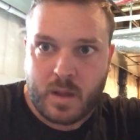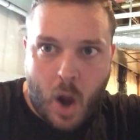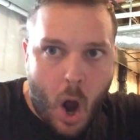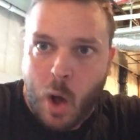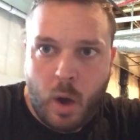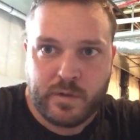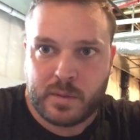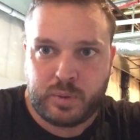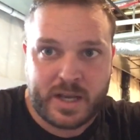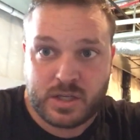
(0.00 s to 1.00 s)
all over the
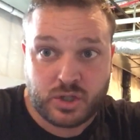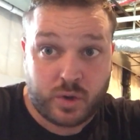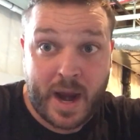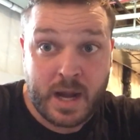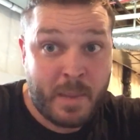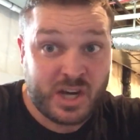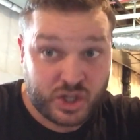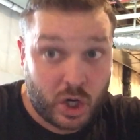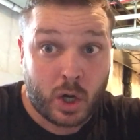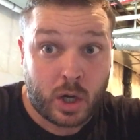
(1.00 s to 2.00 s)
place trying to make
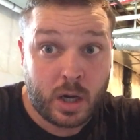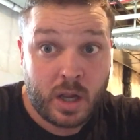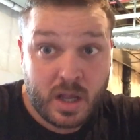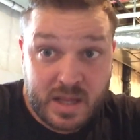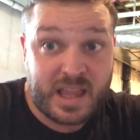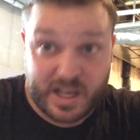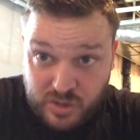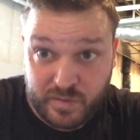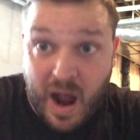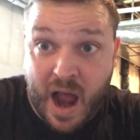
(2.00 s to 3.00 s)
sure that they
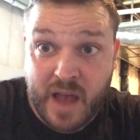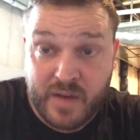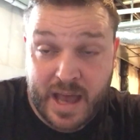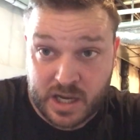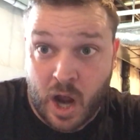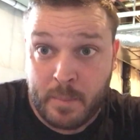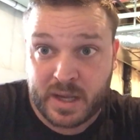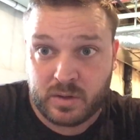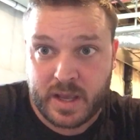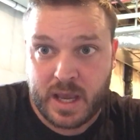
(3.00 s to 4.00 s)
survive
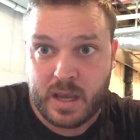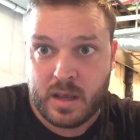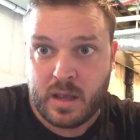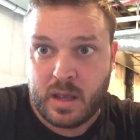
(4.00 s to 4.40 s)
economically.